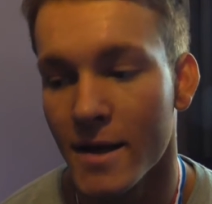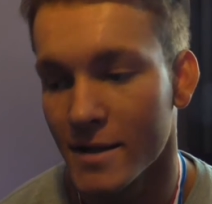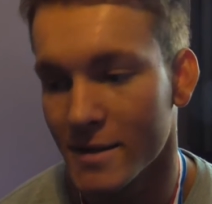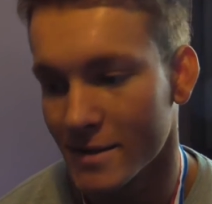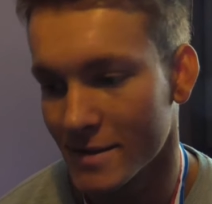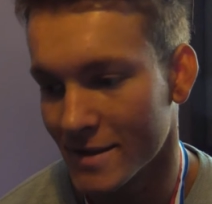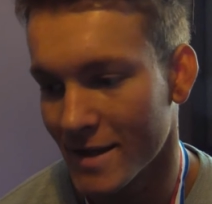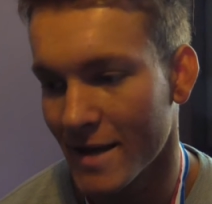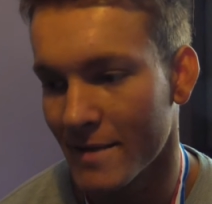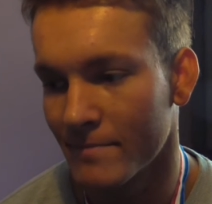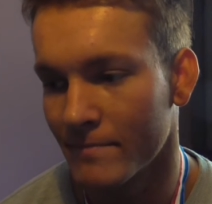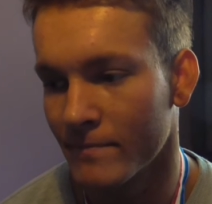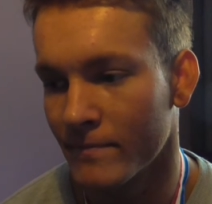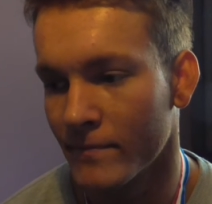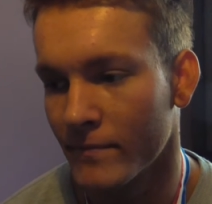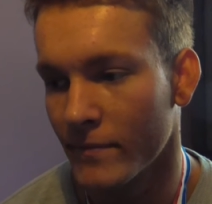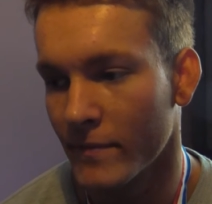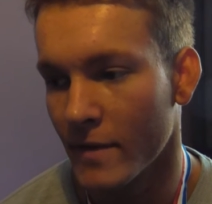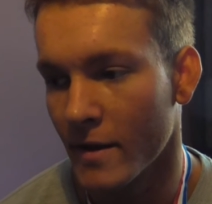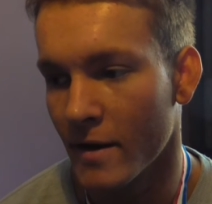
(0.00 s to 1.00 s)
The same
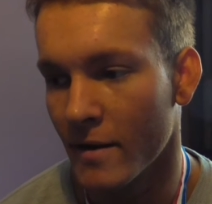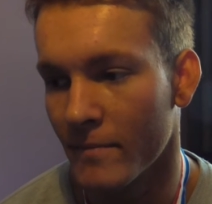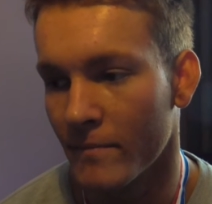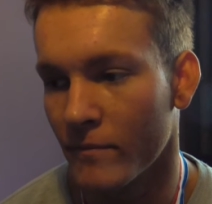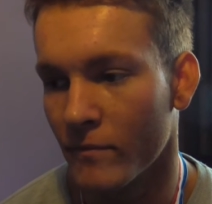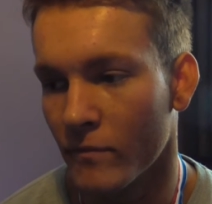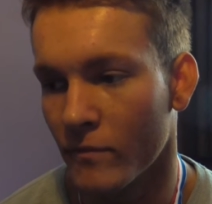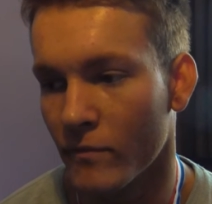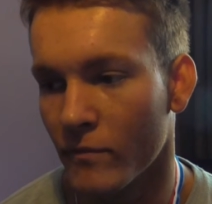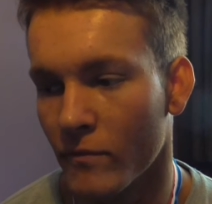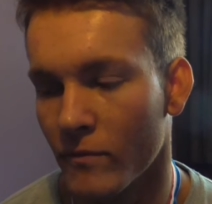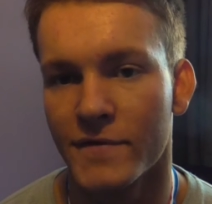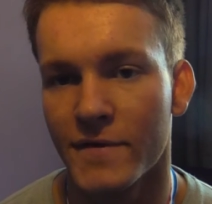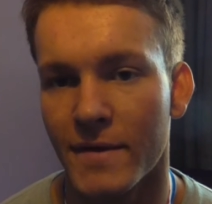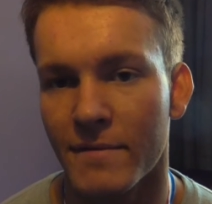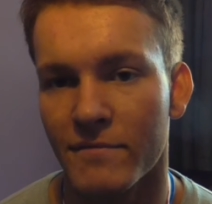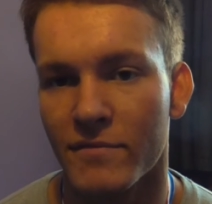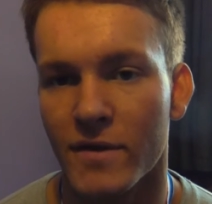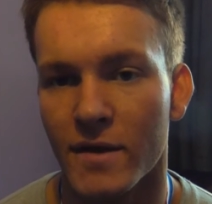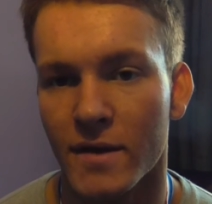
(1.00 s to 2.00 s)

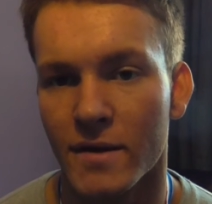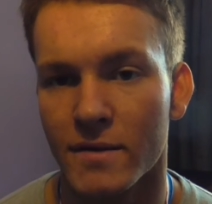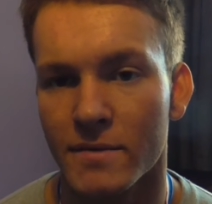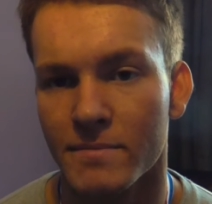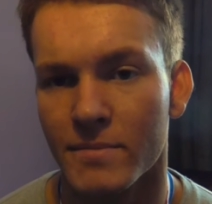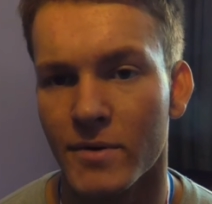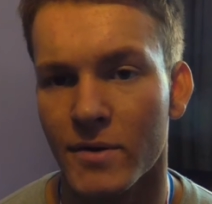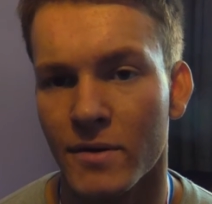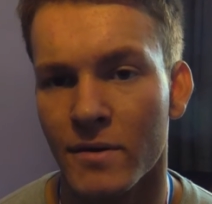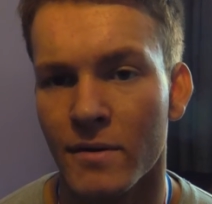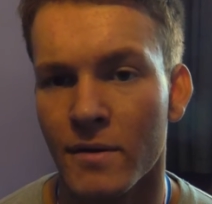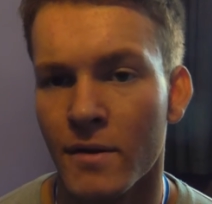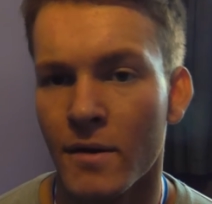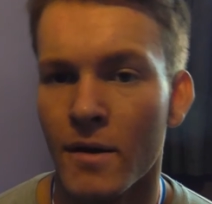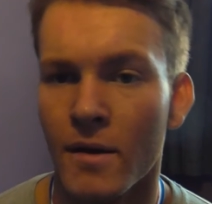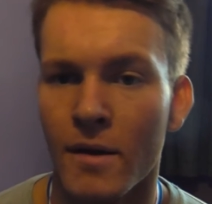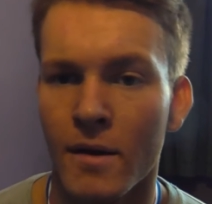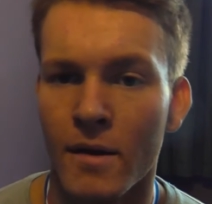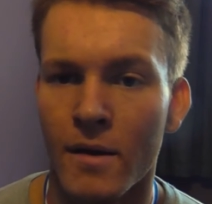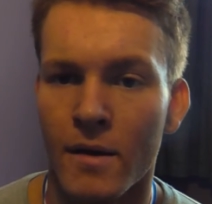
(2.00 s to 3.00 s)
Same thing, but
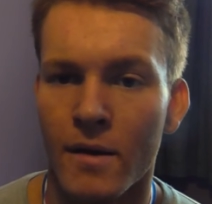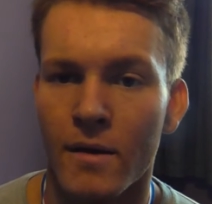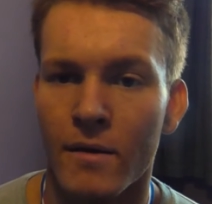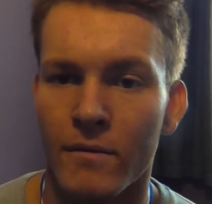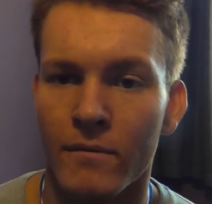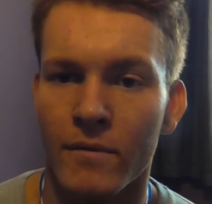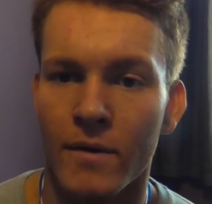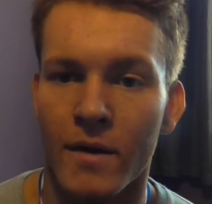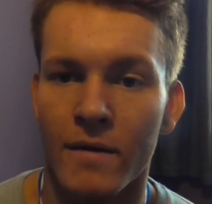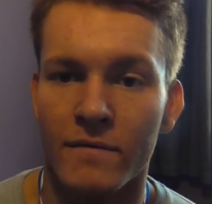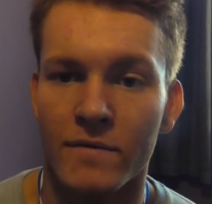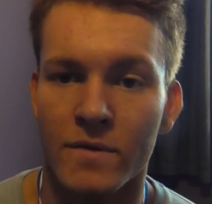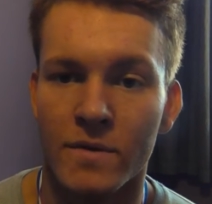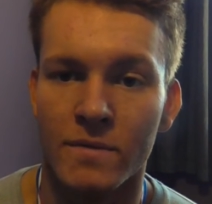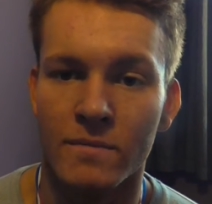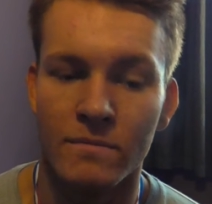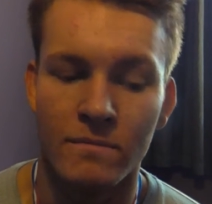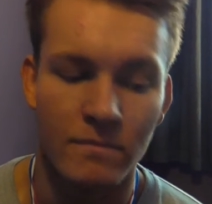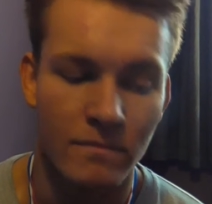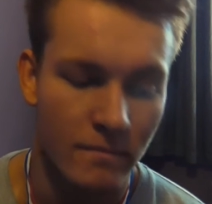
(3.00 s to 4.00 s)
rather
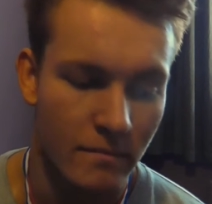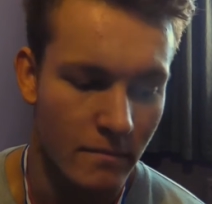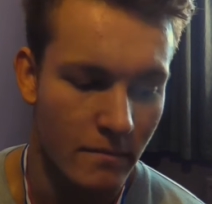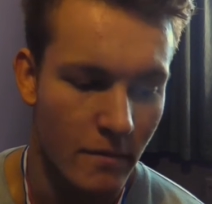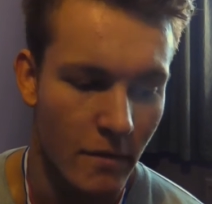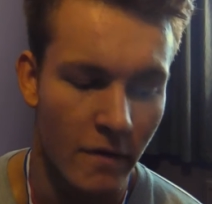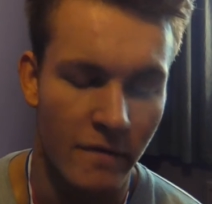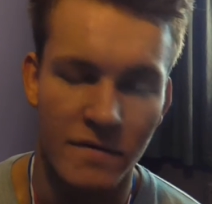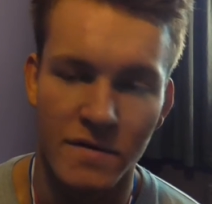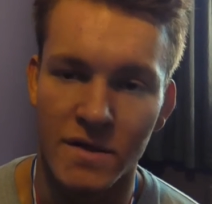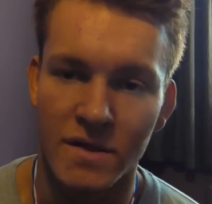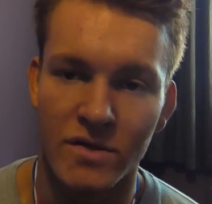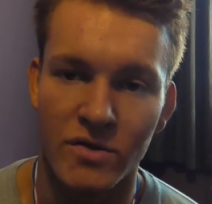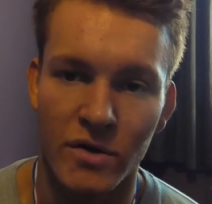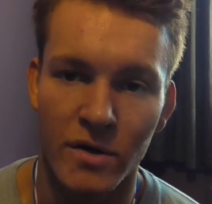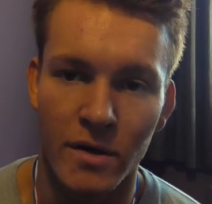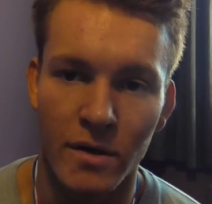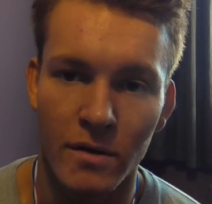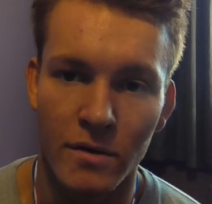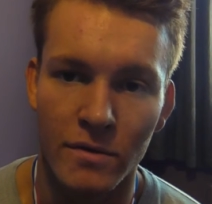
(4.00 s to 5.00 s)
than obviously
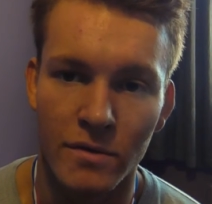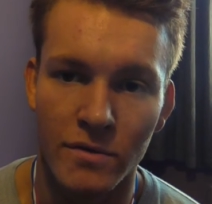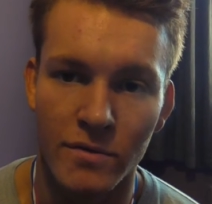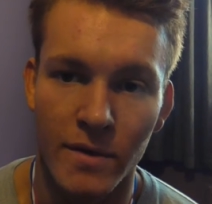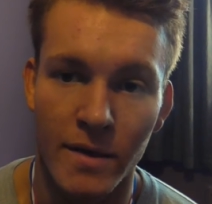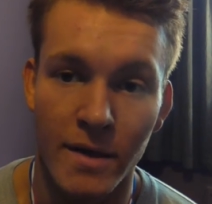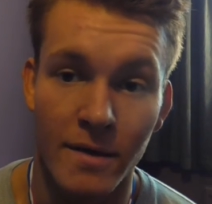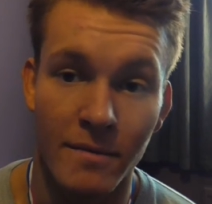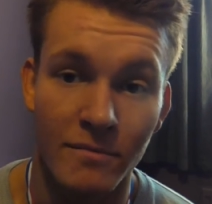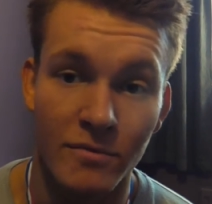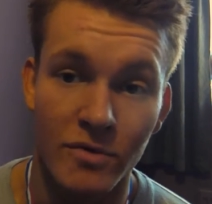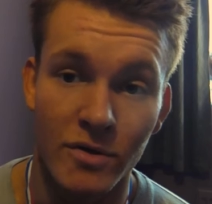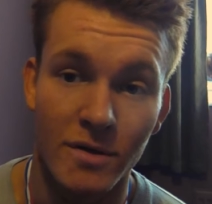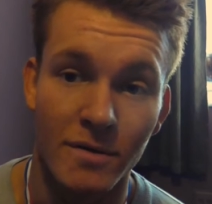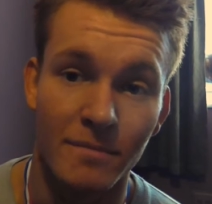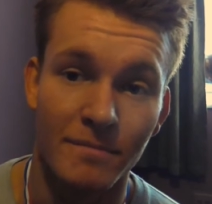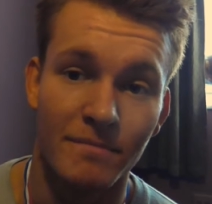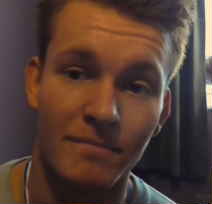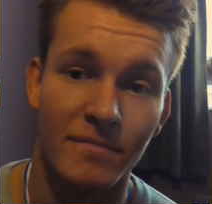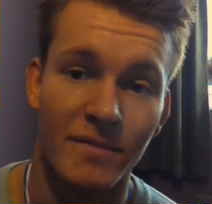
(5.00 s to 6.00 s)
trying to lose weight, I'm trying
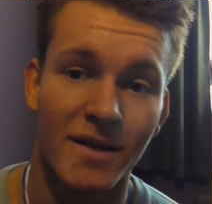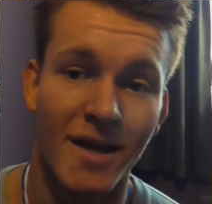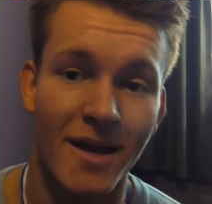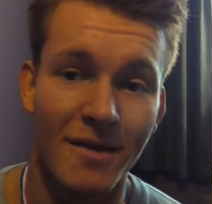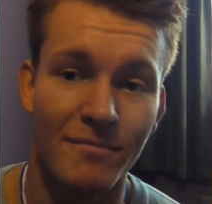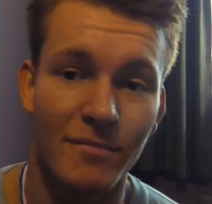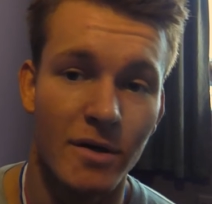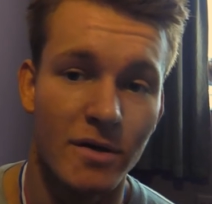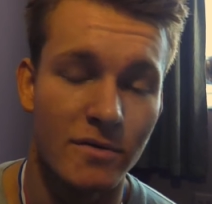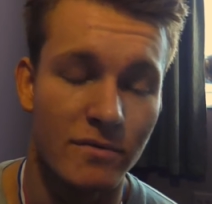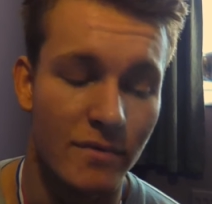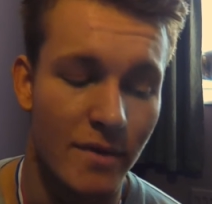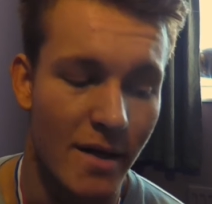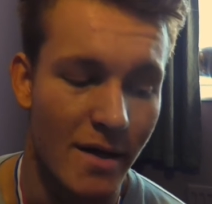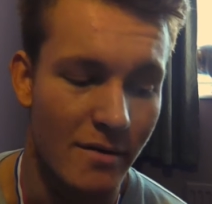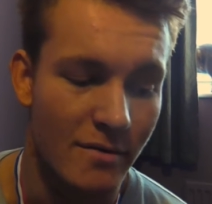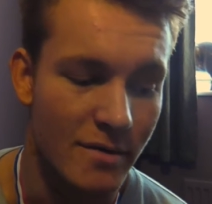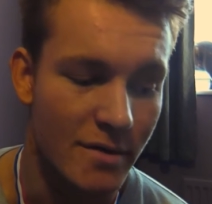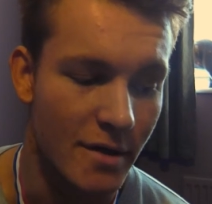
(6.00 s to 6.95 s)
to gain muscle now.